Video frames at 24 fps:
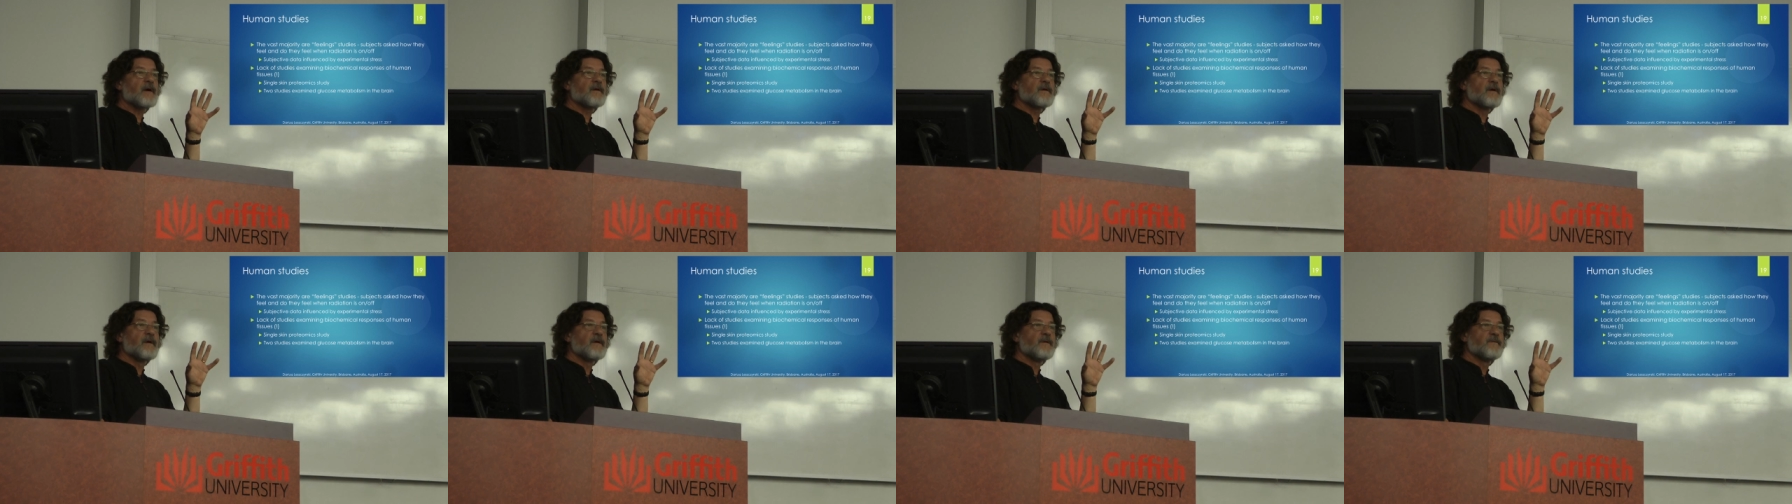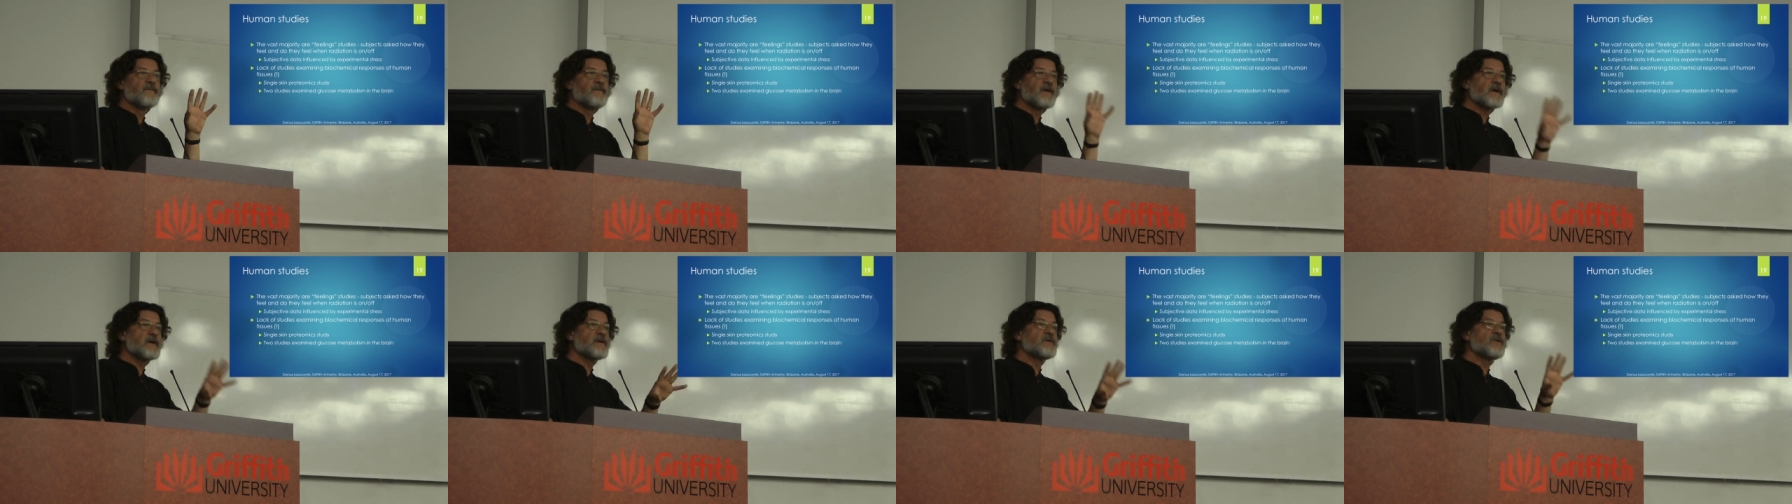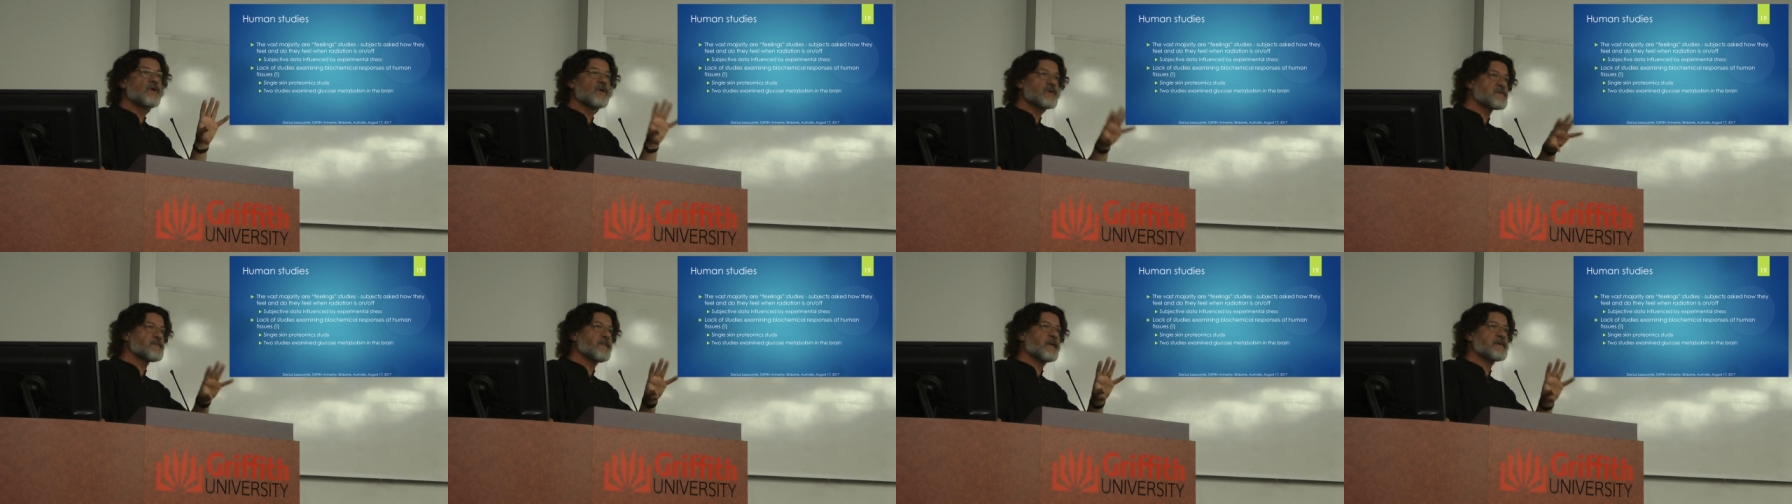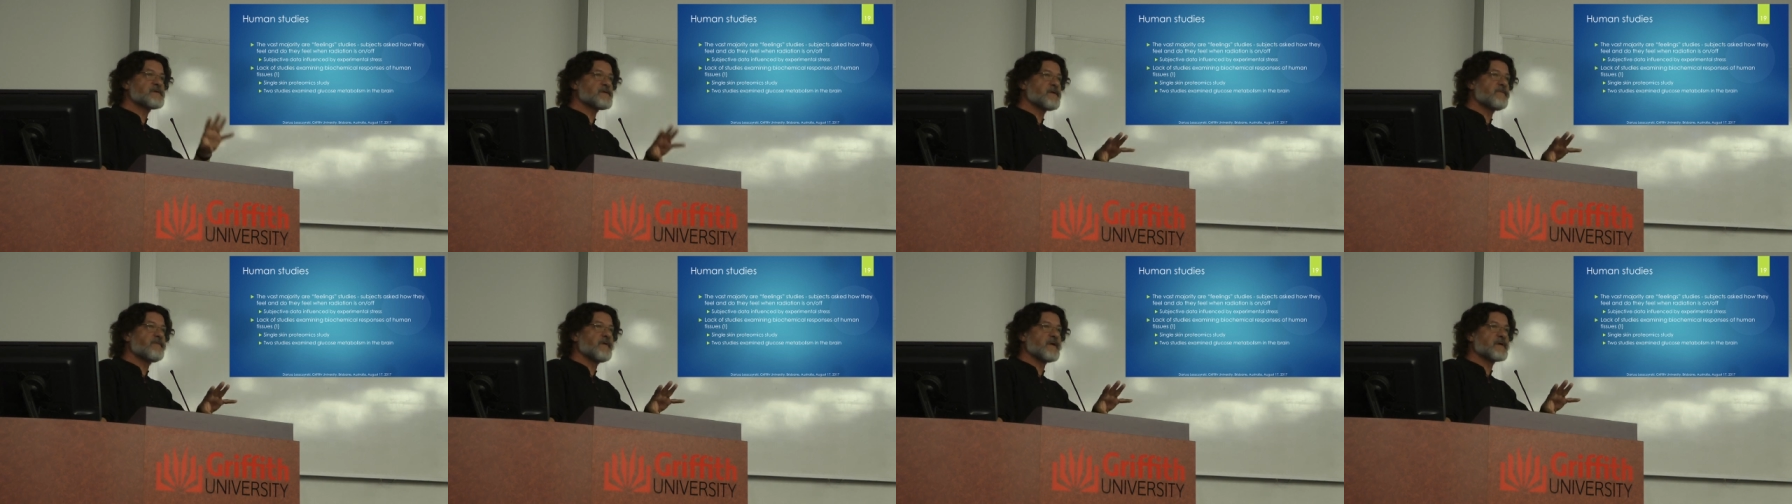are very
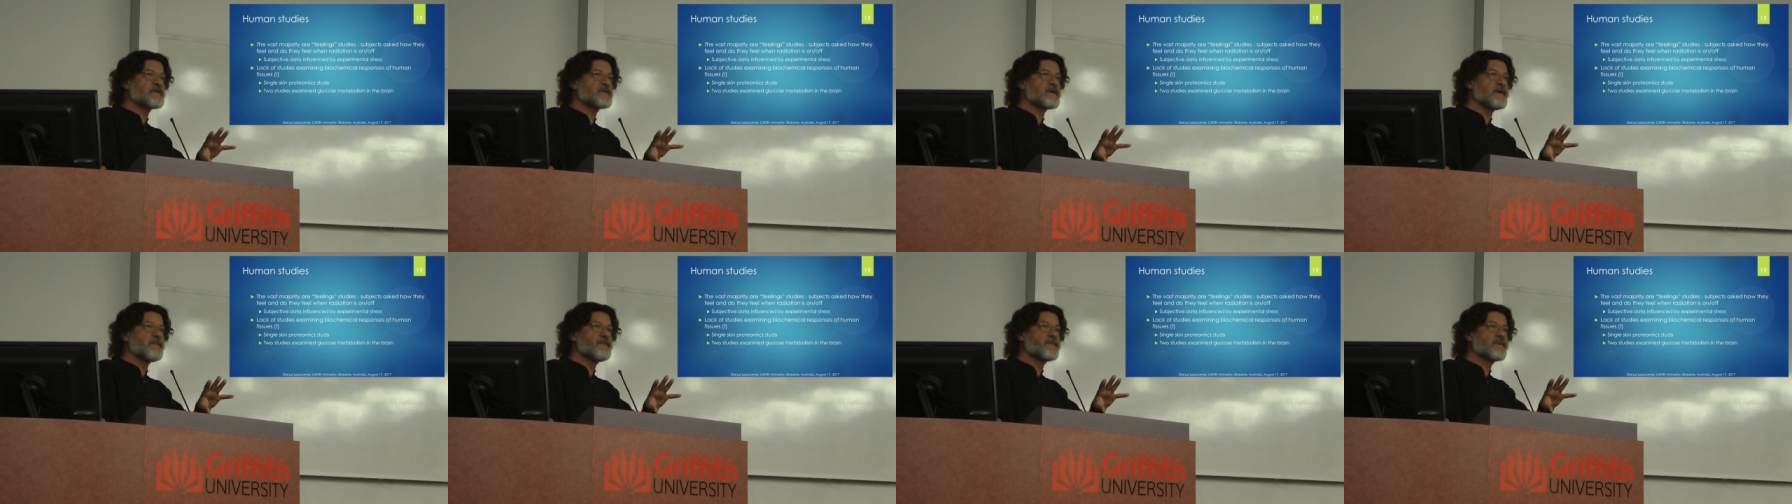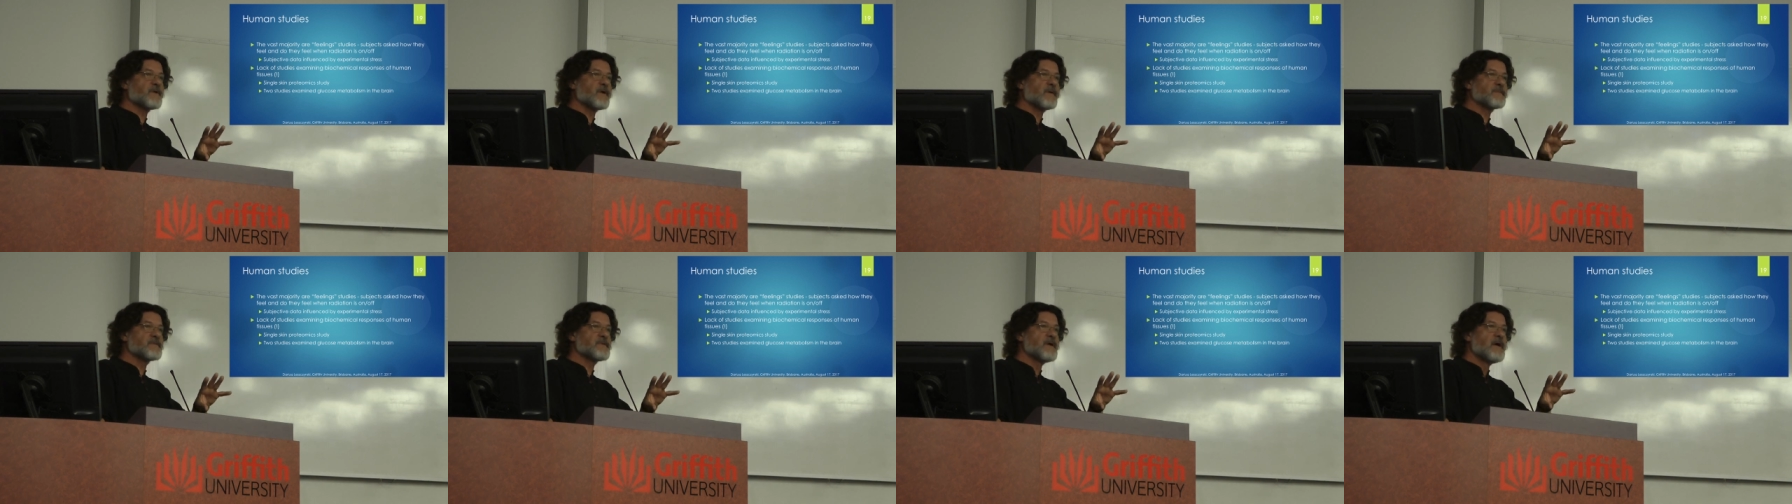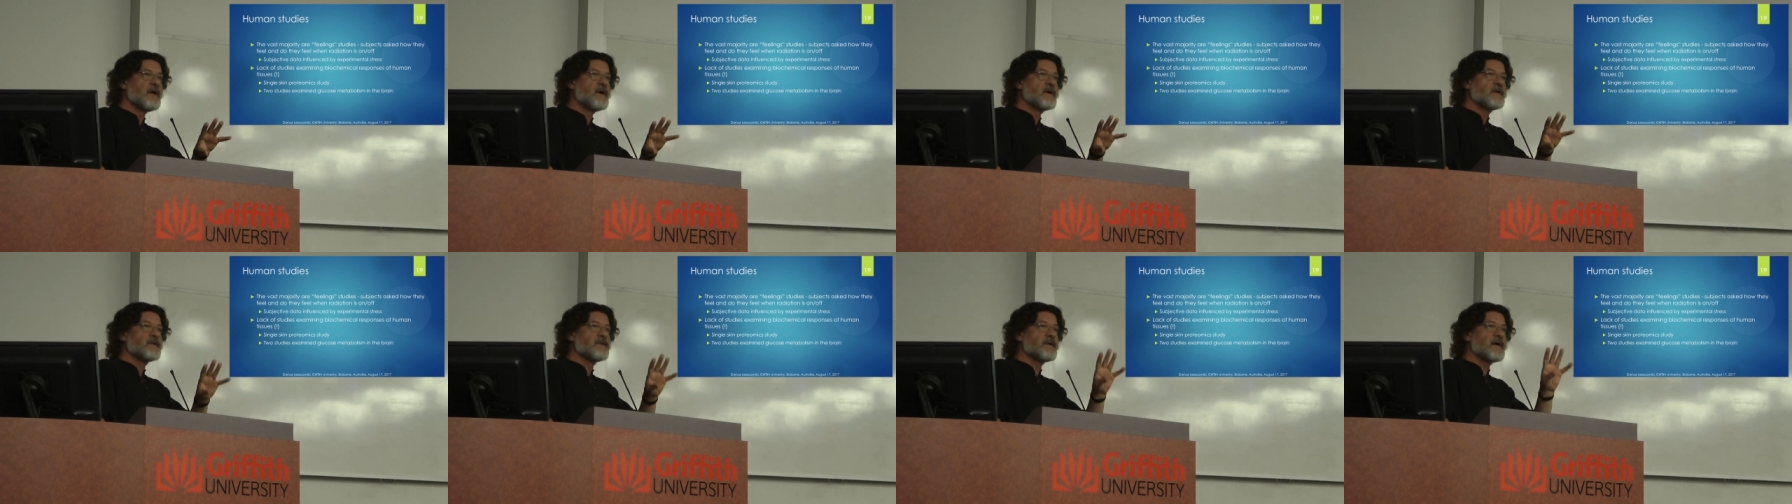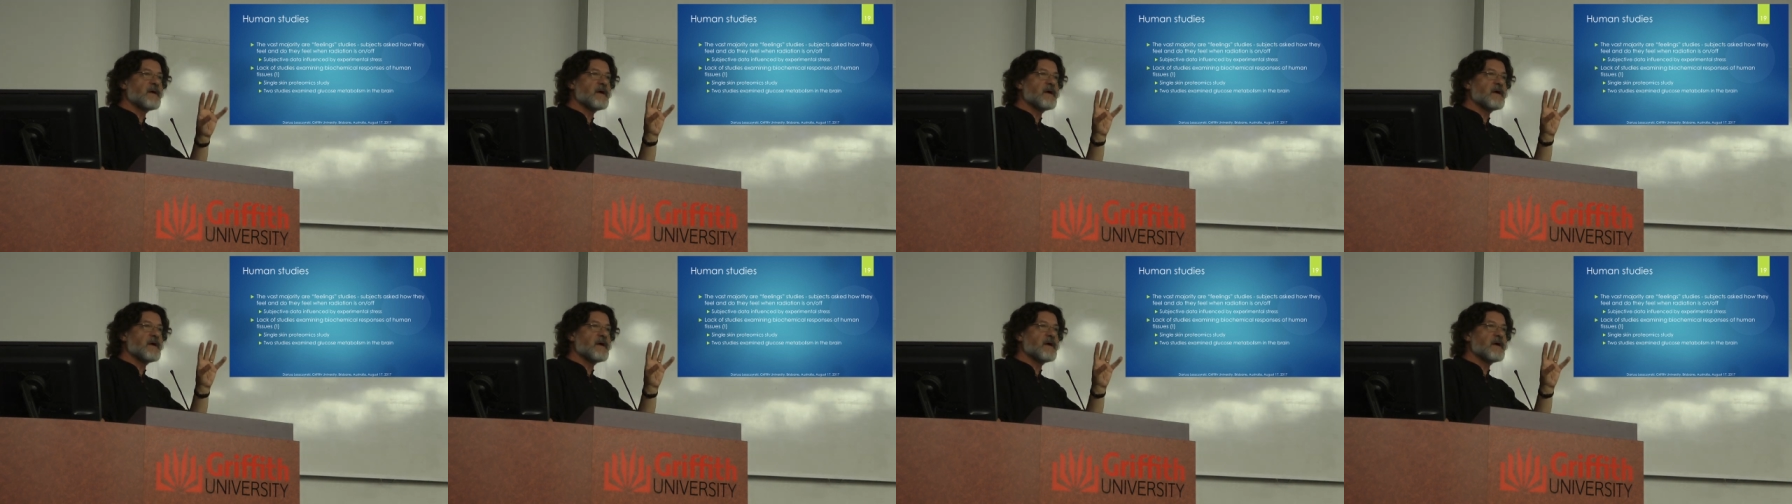non-specific symptoms.